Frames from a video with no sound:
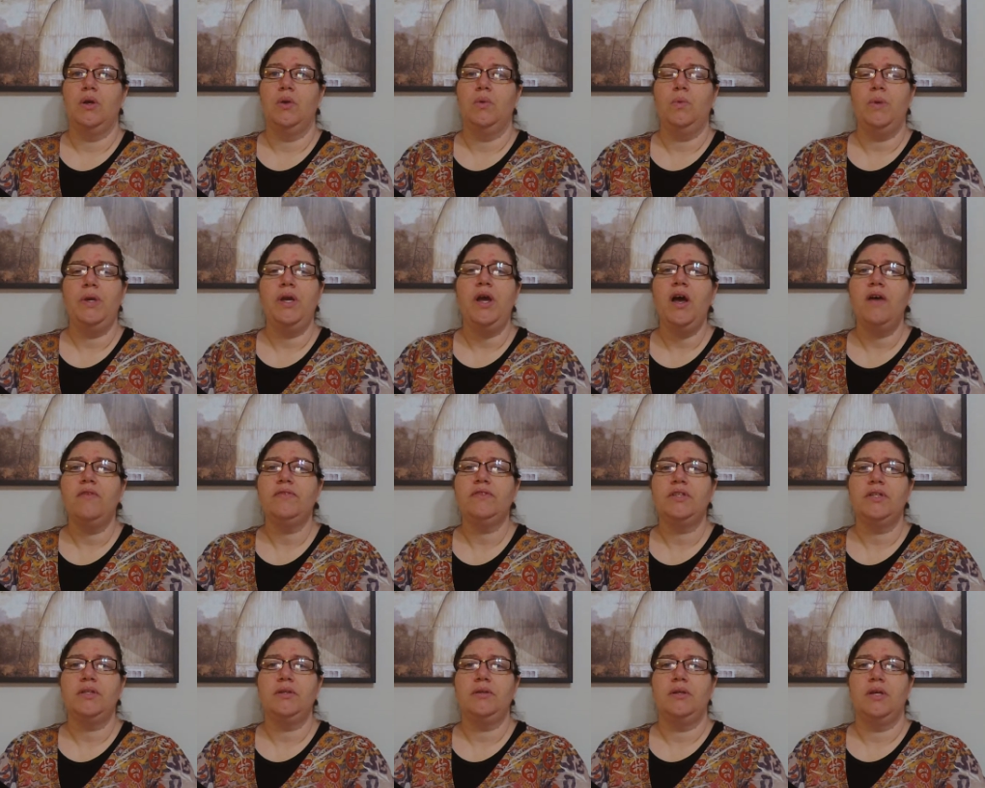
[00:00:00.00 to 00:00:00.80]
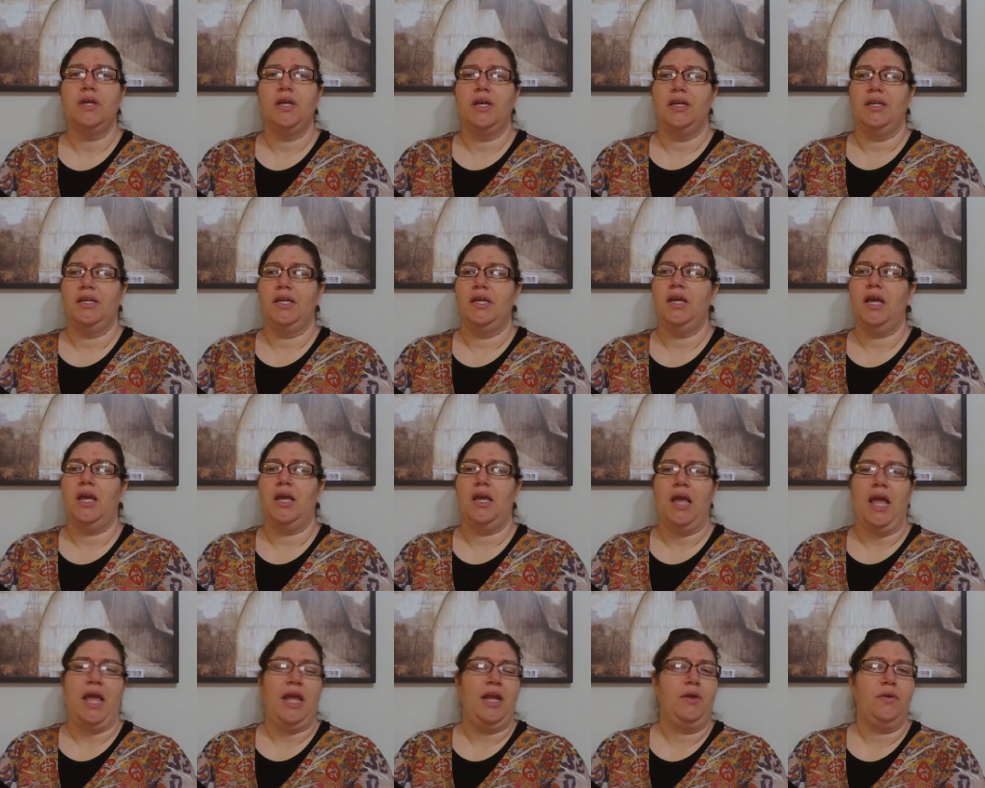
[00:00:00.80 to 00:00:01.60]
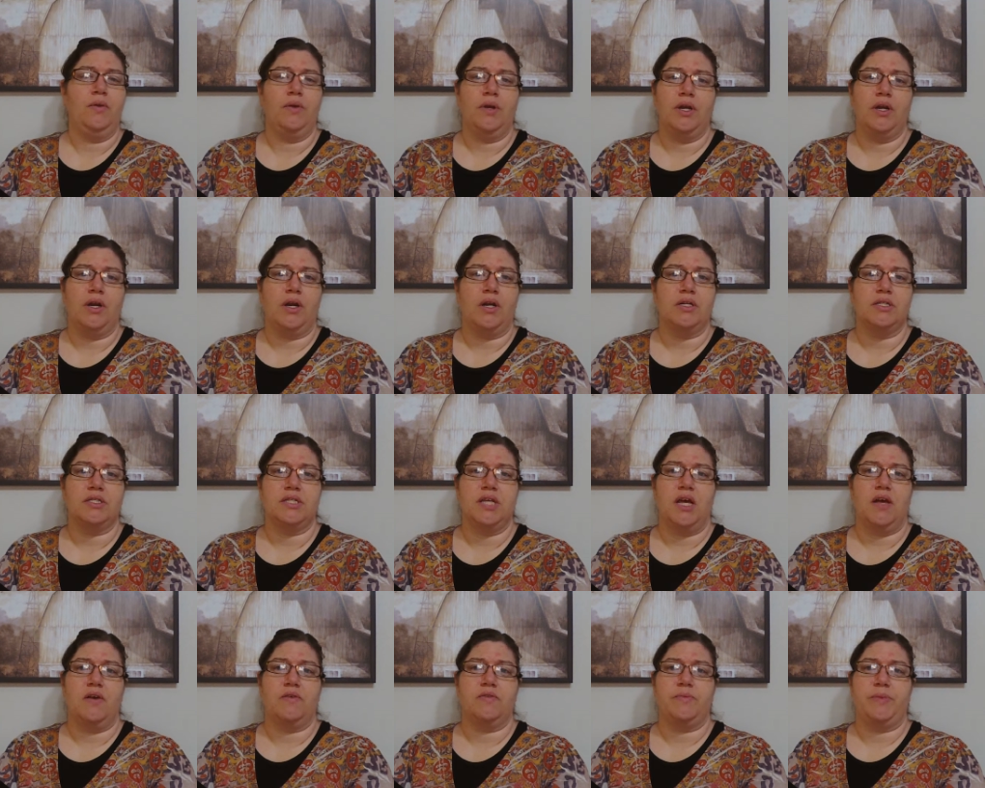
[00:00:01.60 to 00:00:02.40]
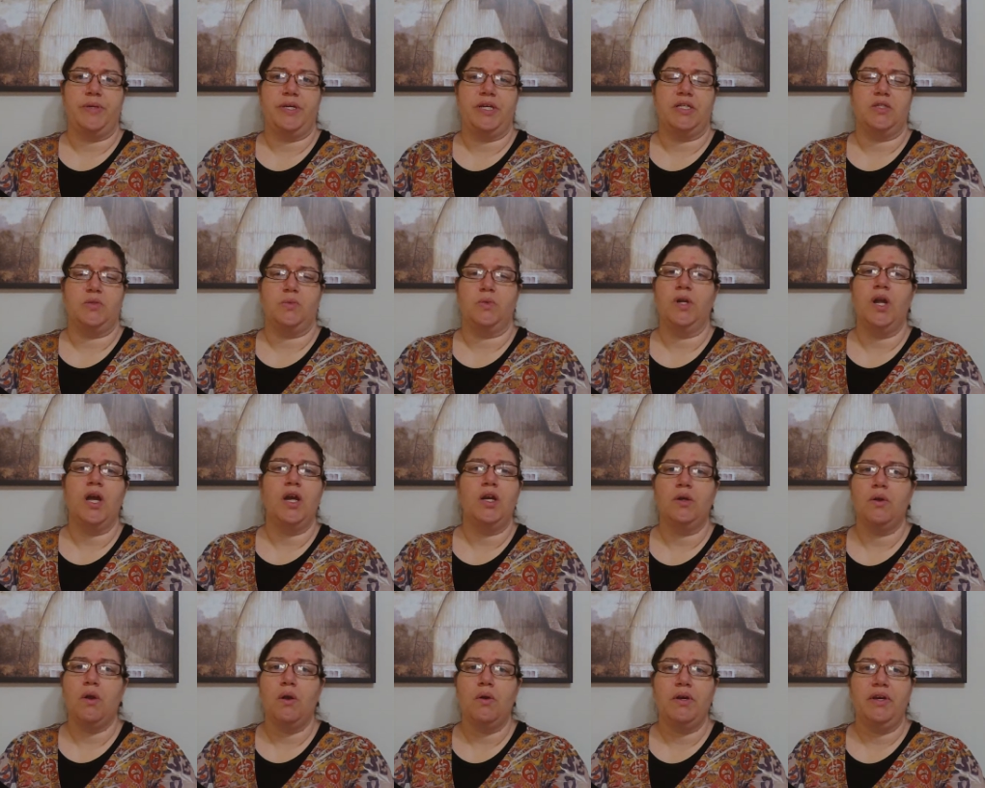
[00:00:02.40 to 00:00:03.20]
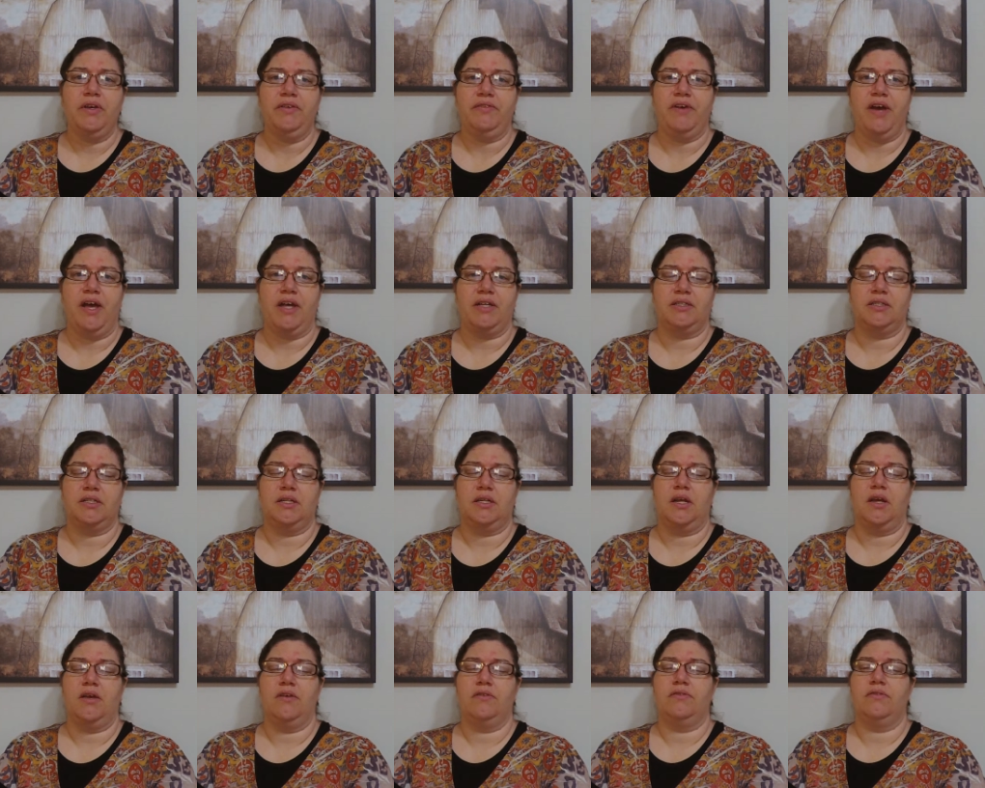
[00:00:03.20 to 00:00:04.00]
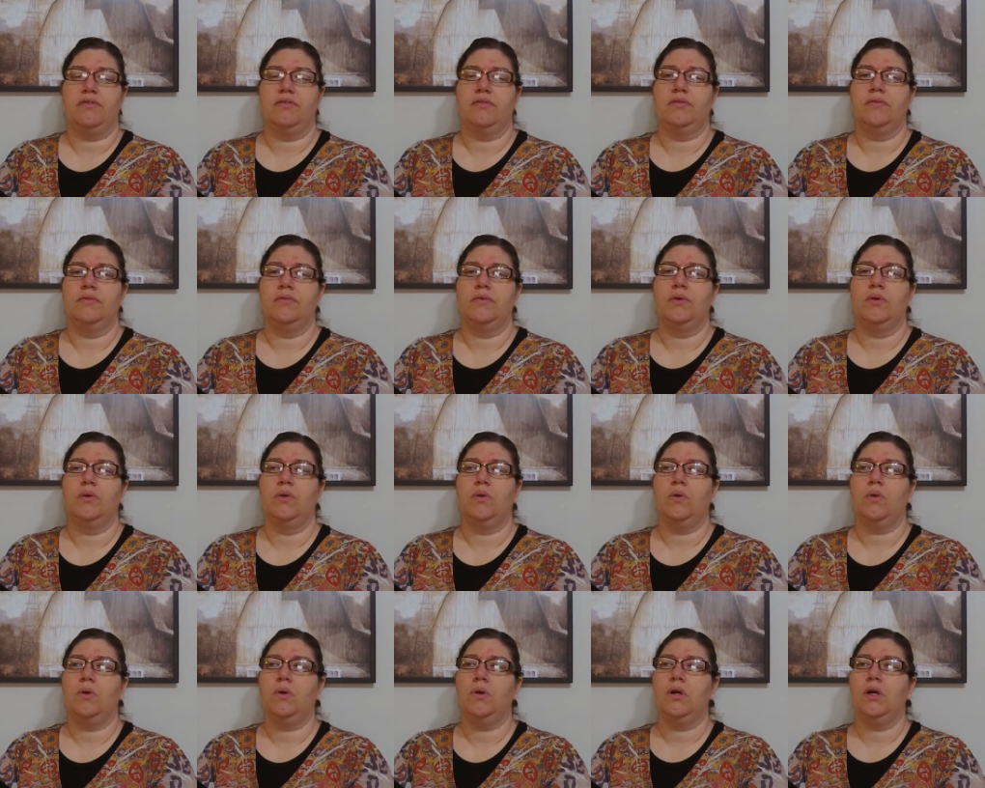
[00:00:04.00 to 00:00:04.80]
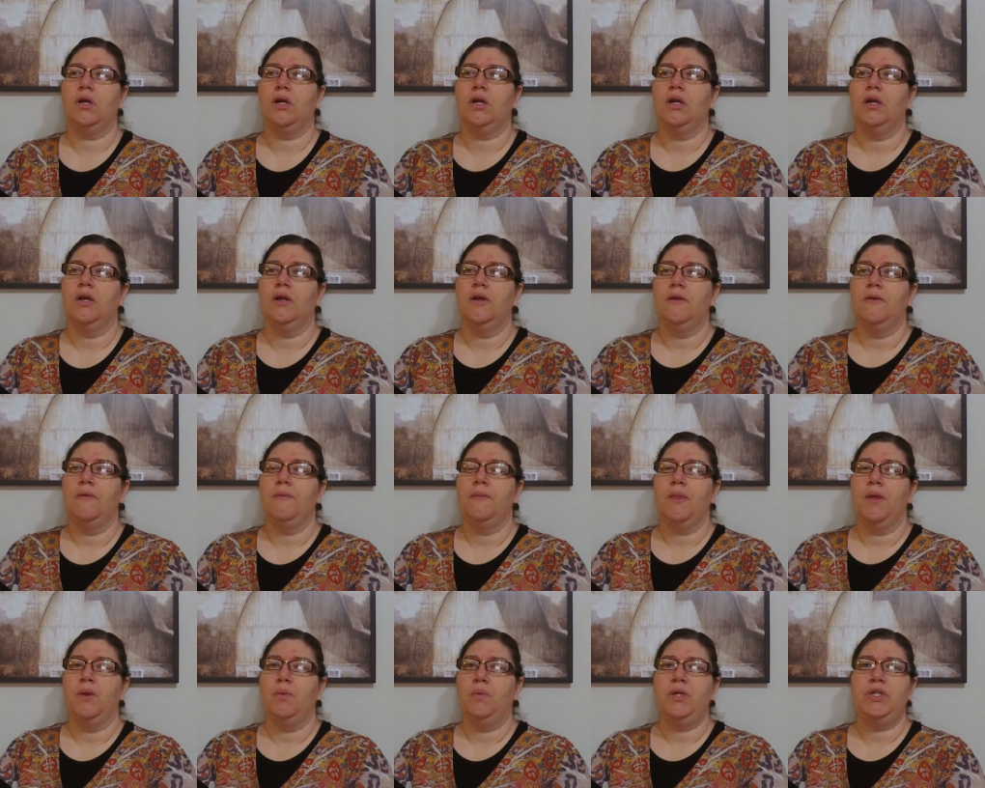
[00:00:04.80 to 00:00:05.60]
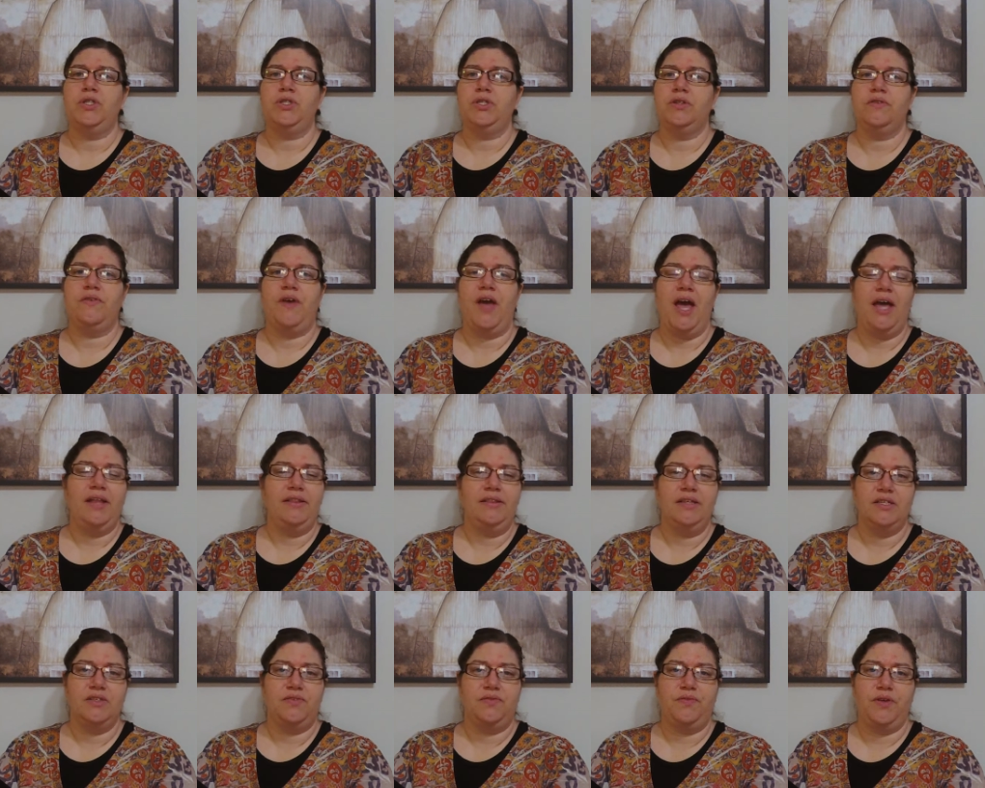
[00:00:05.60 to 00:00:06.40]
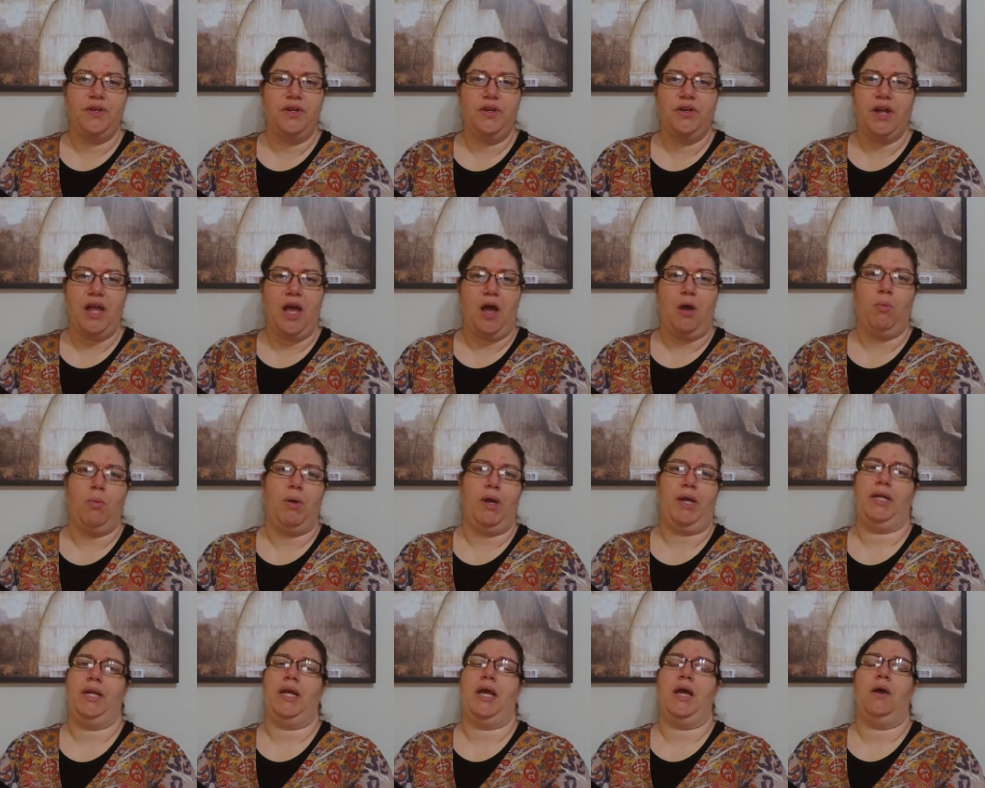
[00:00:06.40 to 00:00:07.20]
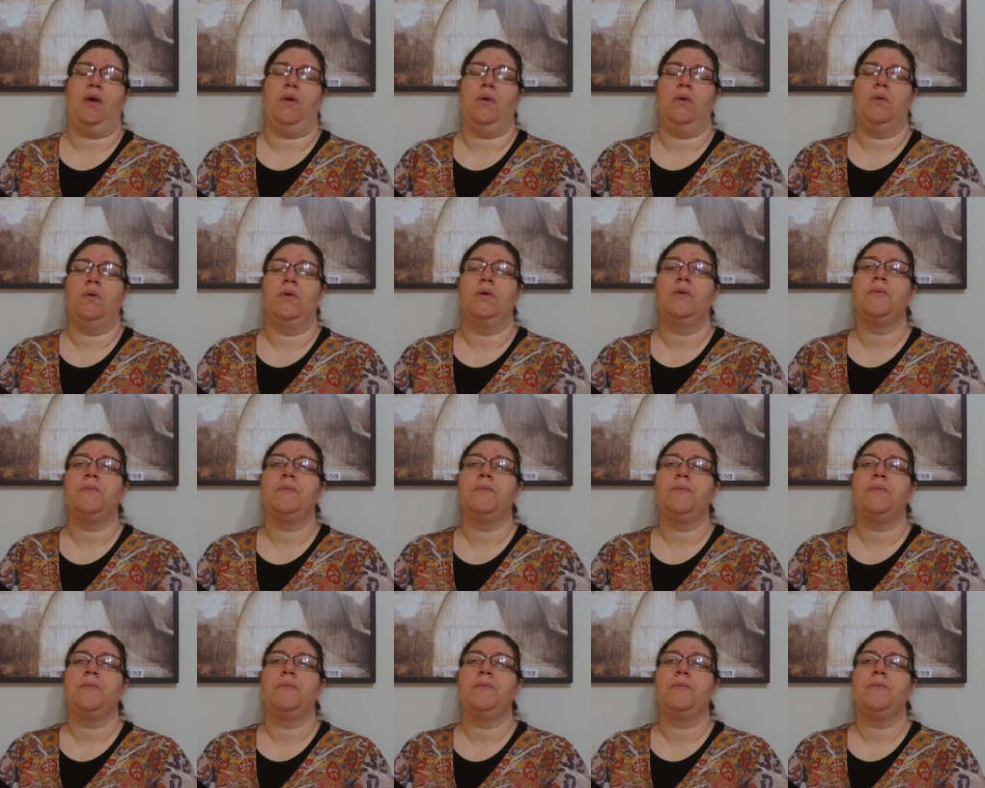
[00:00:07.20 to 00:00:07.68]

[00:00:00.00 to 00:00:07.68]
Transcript: We often get angry at ourselves because we're not growing fast enough, or we should have had this figured out by now.